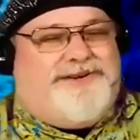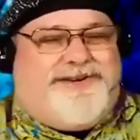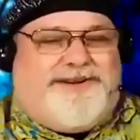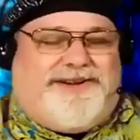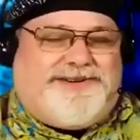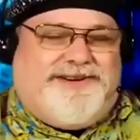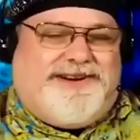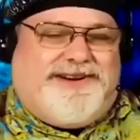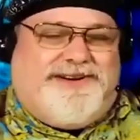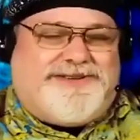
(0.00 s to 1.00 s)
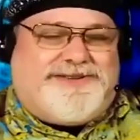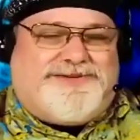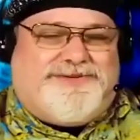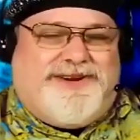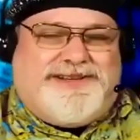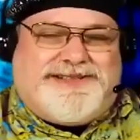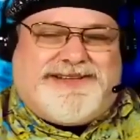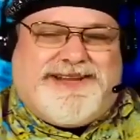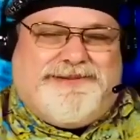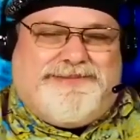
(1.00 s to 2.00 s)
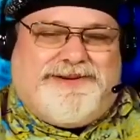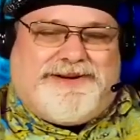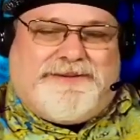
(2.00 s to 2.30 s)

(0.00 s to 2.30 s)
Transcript: or altered. You know, I just was reading this damn book.